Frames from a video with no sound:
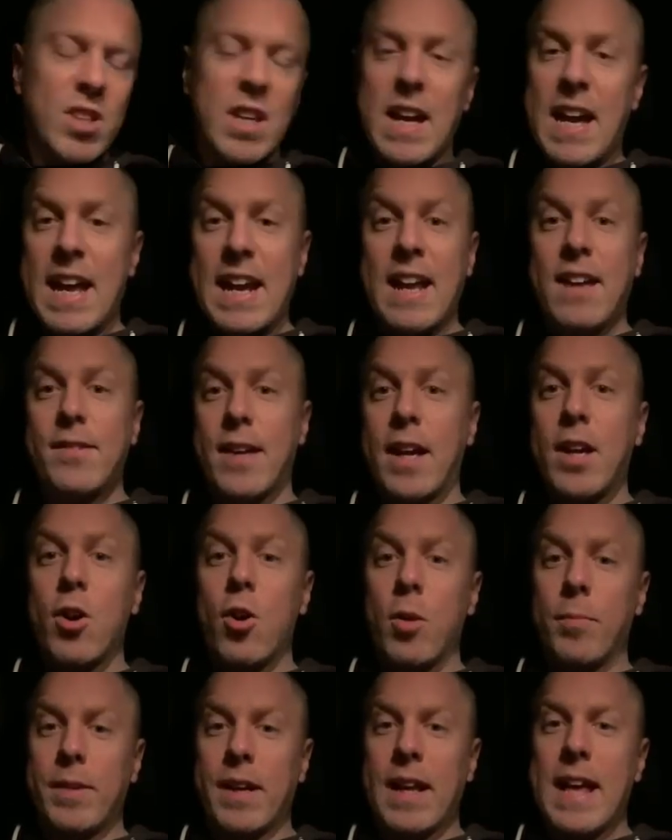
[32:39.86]
And as I
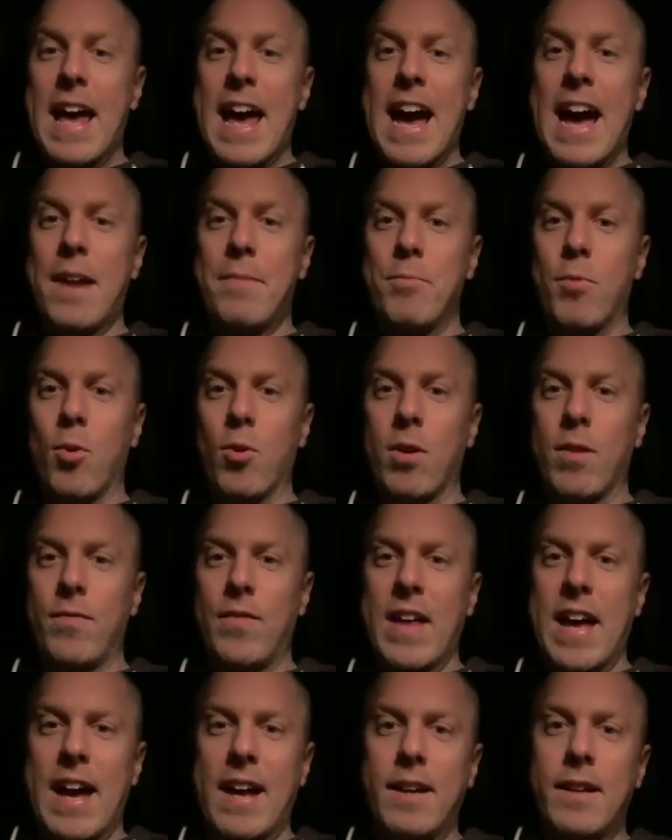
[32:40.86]
go, I'm going to add more of
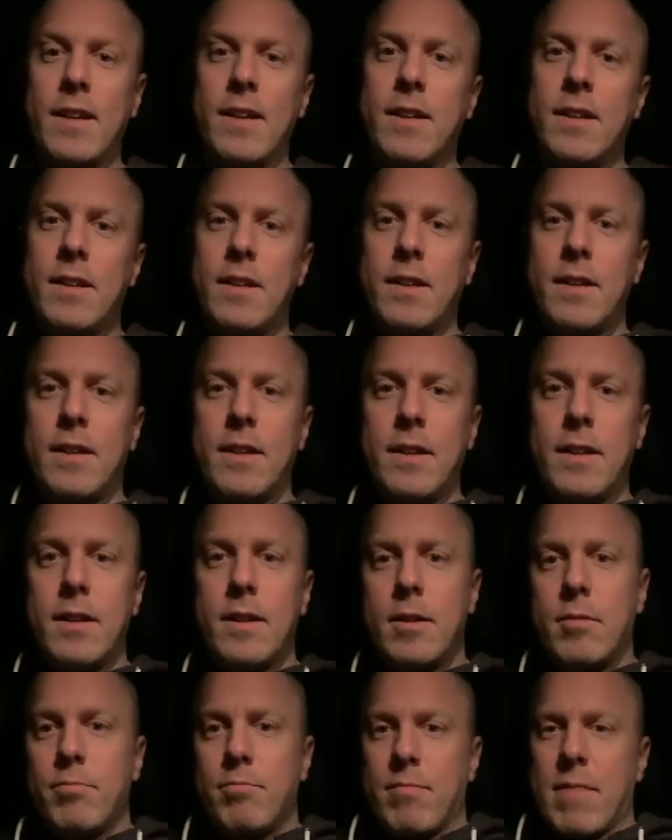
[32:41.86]
that.
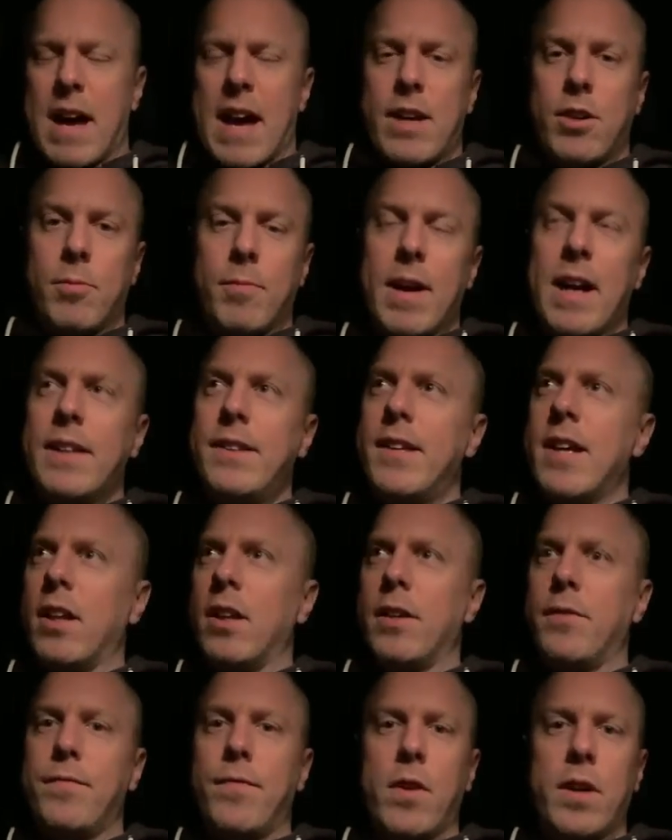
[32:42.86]
I don't mind
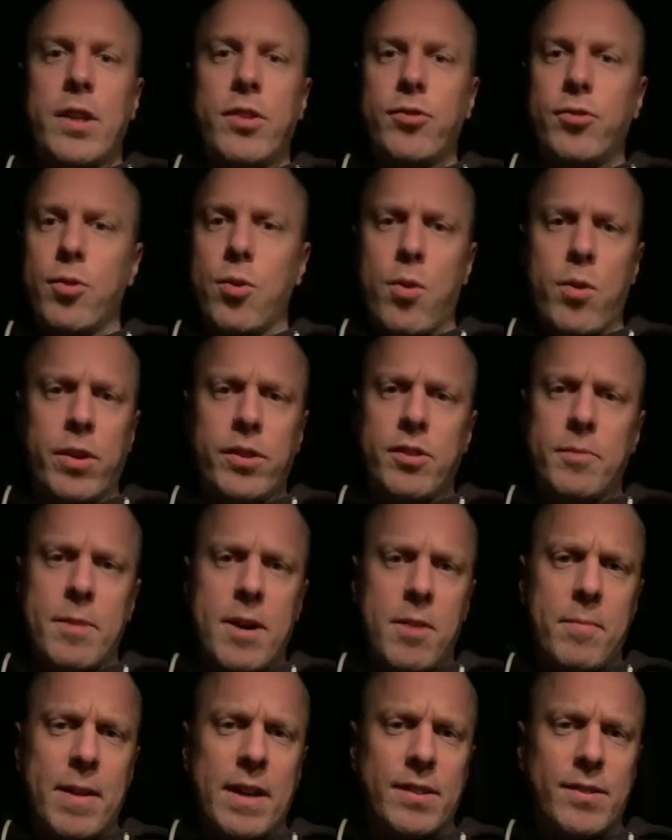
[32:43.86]
telling funny stories
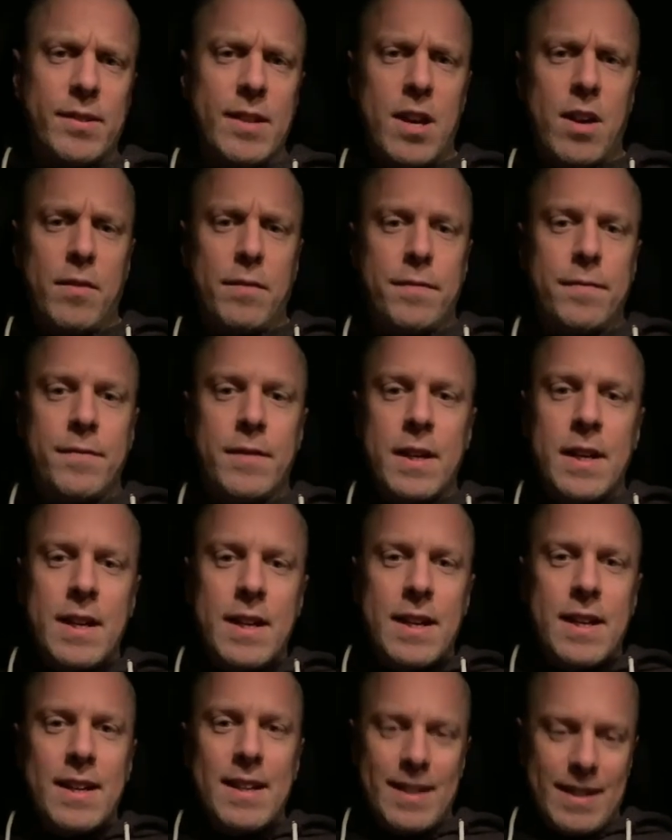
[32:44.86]
about myself
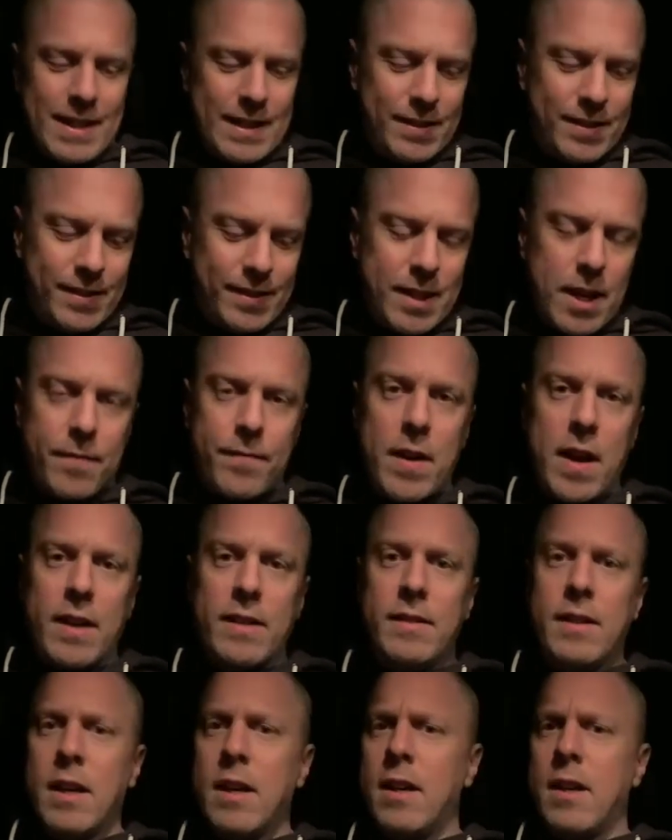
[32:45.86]
and stuff. I
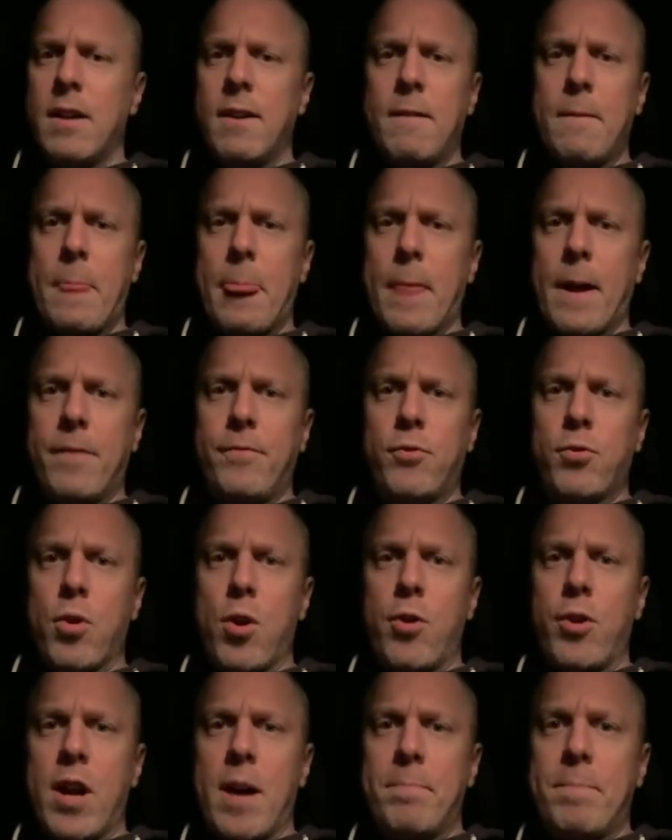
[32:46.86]
I've
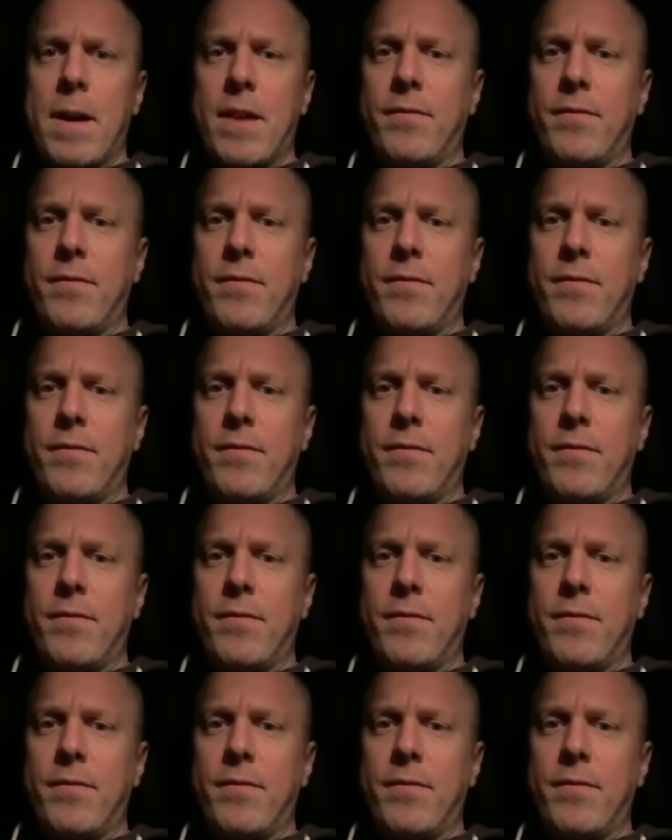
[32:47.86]
grown up.